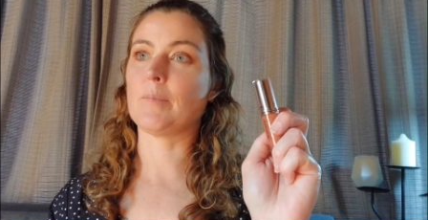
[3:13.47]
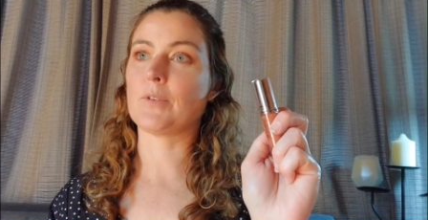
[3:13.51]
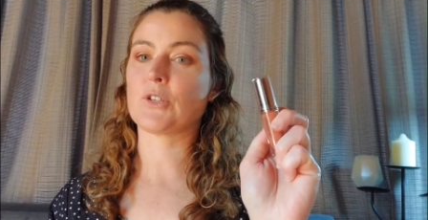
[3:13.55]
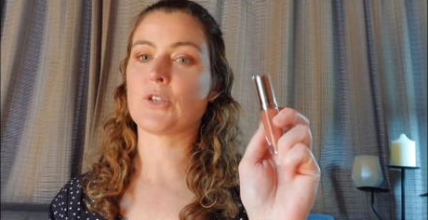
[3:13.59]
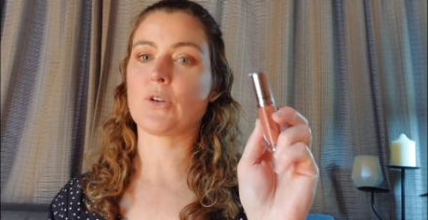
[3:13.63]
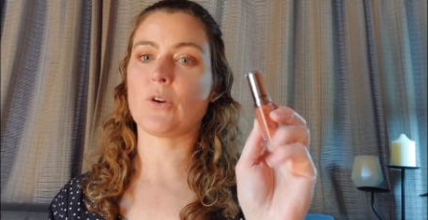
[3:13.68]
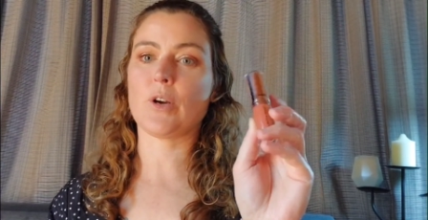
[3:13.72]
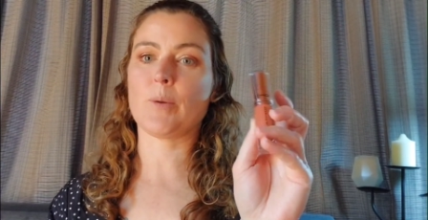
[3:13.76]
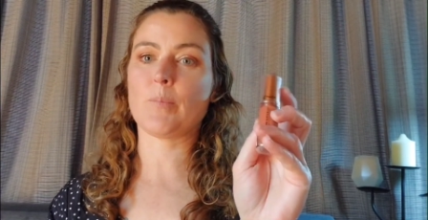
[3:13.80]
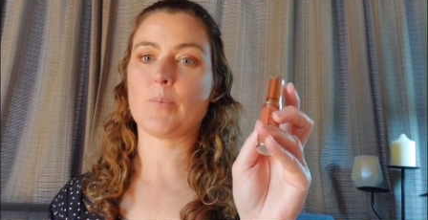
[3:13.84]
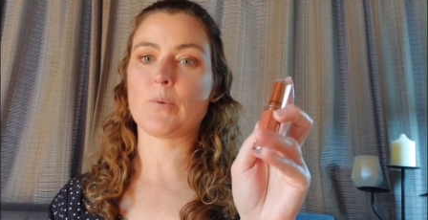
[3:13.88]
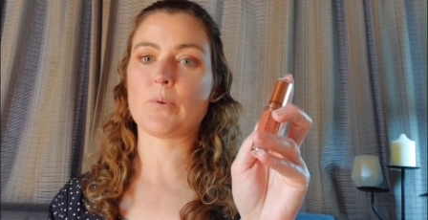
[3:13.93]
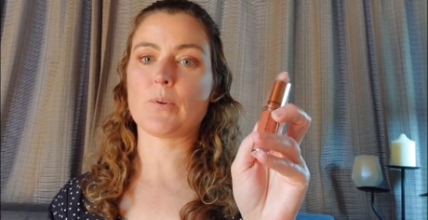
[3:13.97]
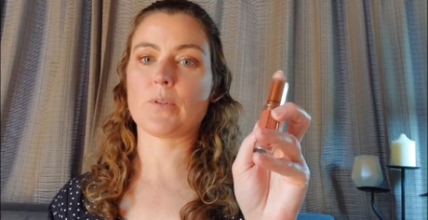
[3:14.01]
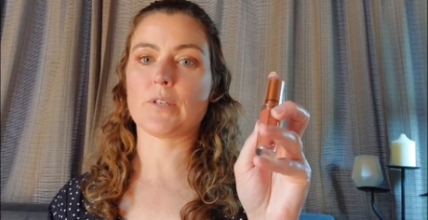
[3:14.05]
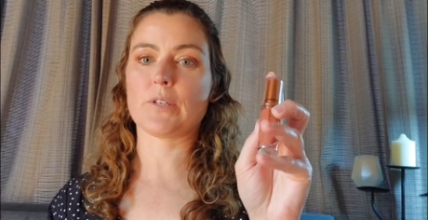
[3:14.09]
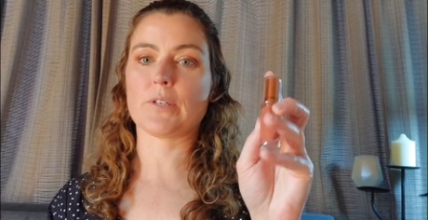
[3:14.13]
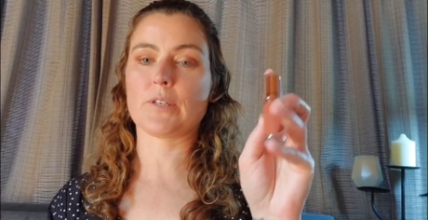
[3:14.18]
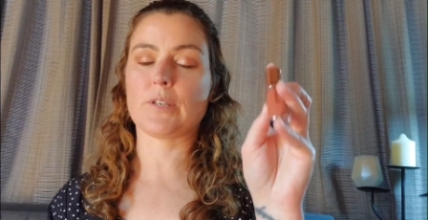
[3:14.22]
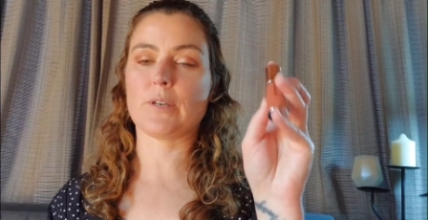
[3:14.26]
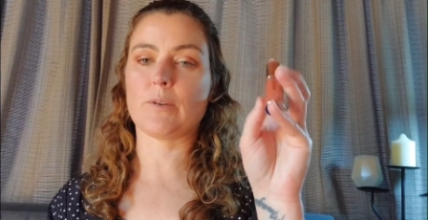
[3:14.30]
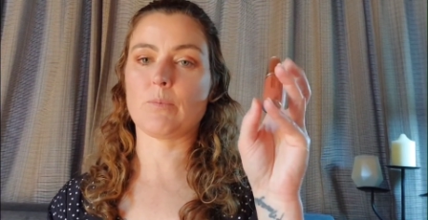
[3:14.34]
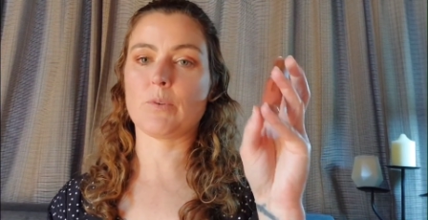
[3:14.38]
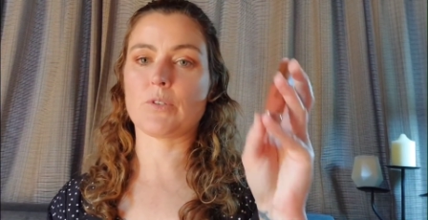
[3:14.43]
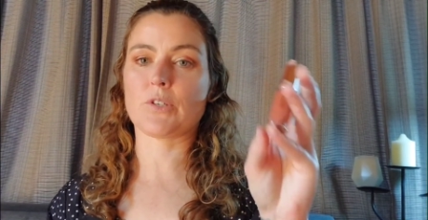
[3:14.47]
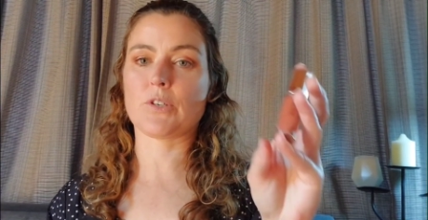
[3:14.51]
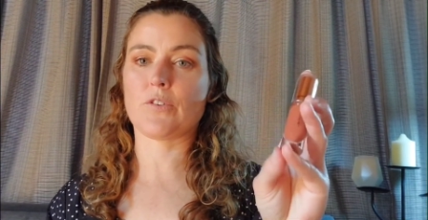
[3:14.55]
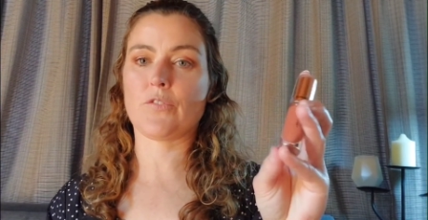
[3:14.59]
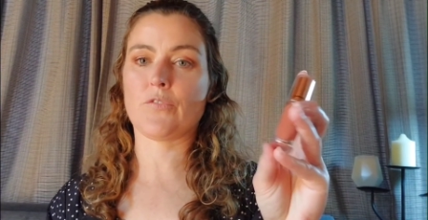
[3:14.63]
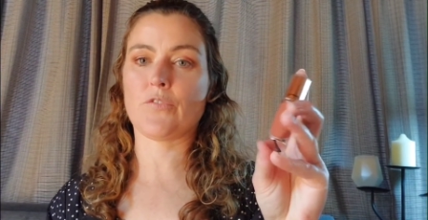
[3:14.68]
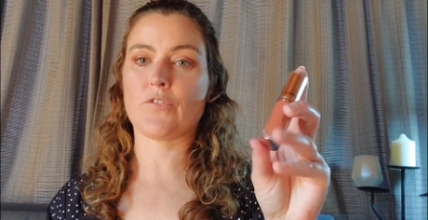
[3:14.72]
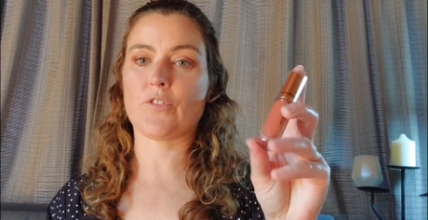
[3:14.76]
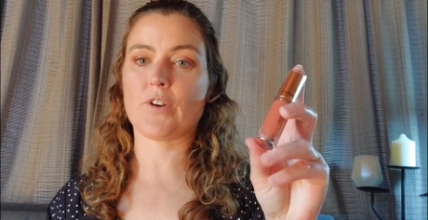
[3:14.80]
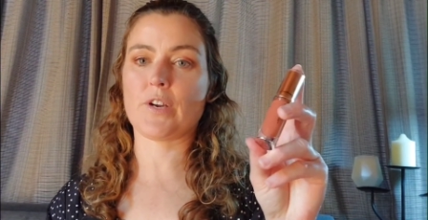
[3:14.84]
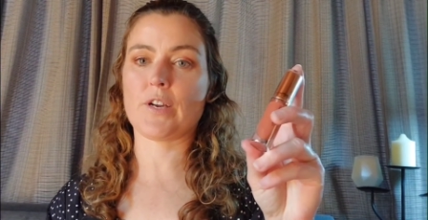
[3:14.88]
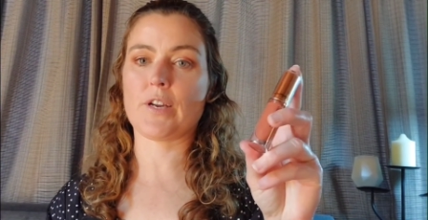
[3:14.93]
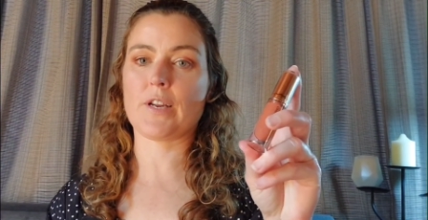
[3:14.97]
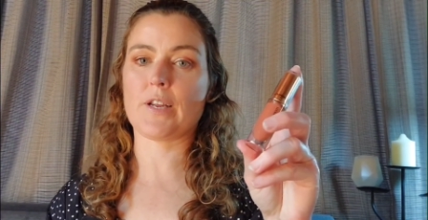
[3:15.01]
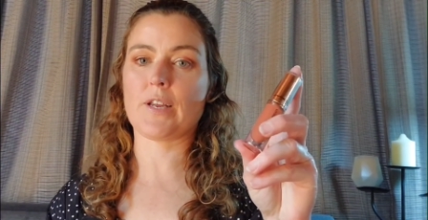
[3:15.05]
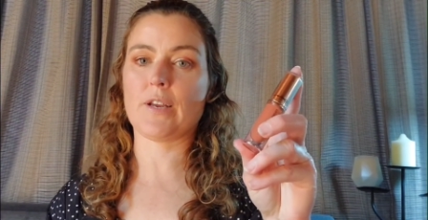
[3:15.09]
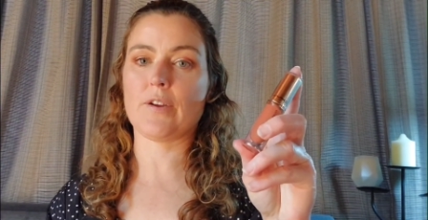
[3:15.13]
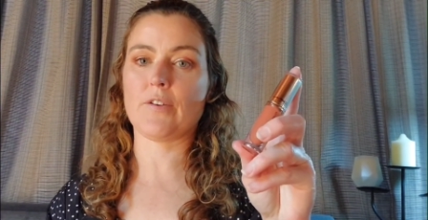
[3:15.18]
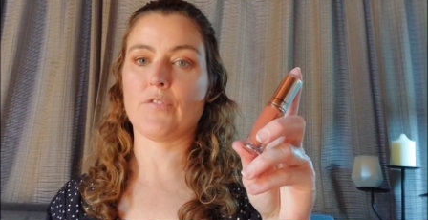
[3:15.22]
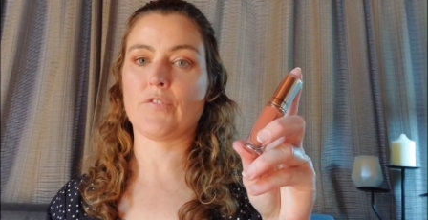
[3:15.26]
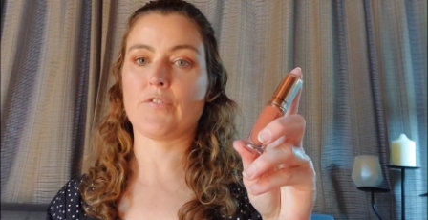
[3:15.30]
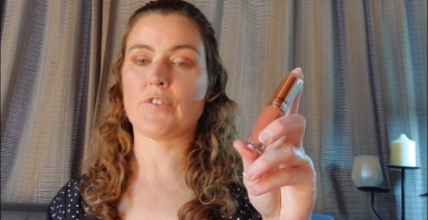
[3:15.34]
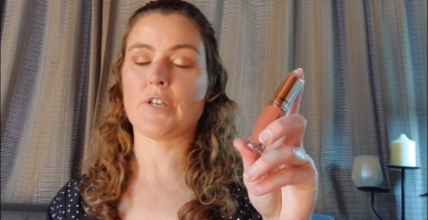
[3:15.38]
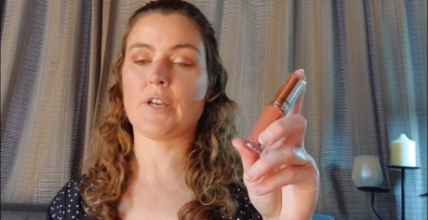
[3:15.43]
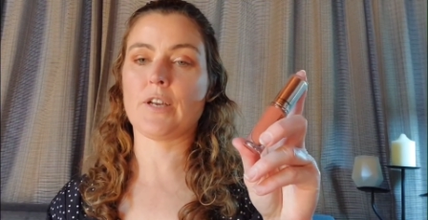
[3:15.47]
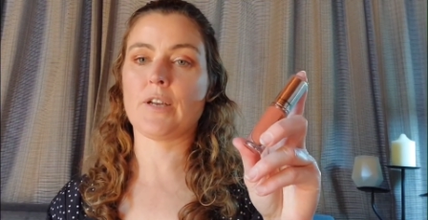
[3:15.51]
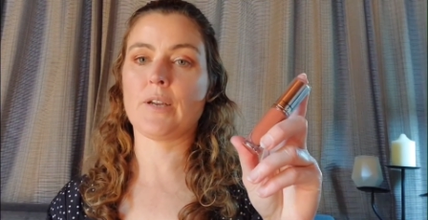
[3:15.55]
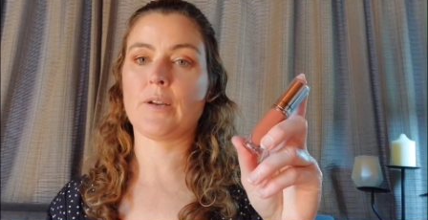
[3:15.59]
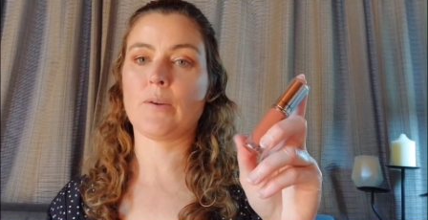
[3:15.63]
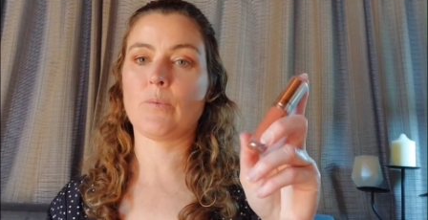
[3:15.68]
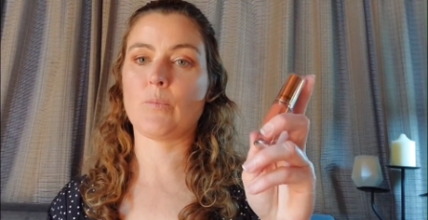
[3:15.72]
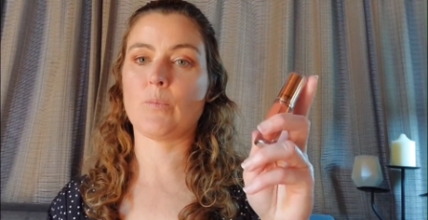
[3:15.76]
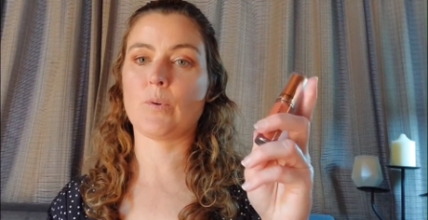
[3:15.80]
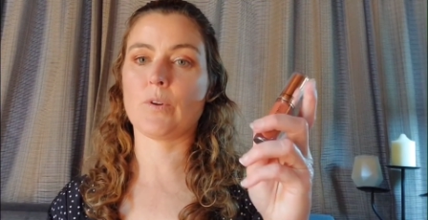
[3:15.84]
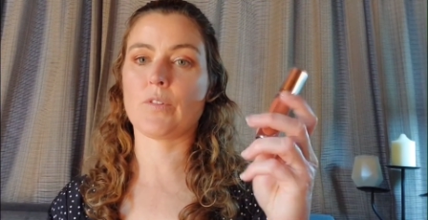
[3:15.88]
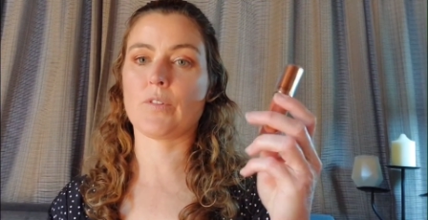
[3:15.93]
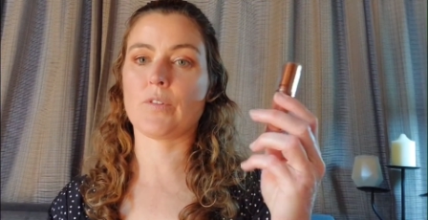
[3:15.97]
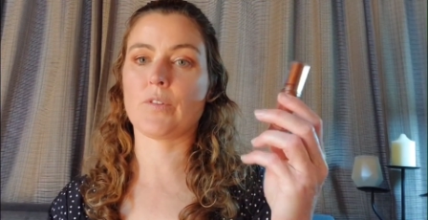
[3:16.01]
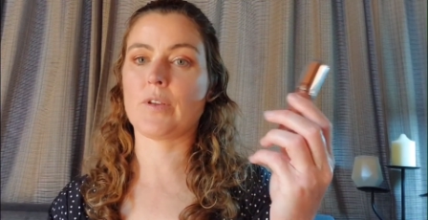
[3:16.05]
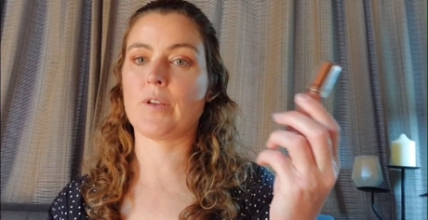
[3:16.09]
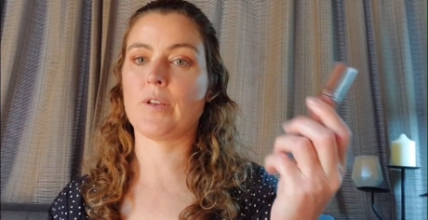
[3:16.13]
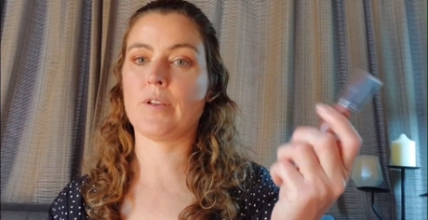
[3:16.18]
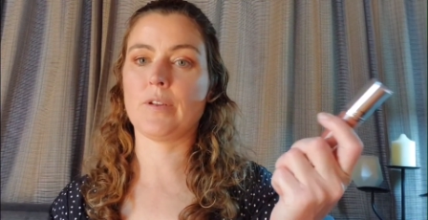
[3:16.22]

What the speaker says: So I bought this. It was a free gift with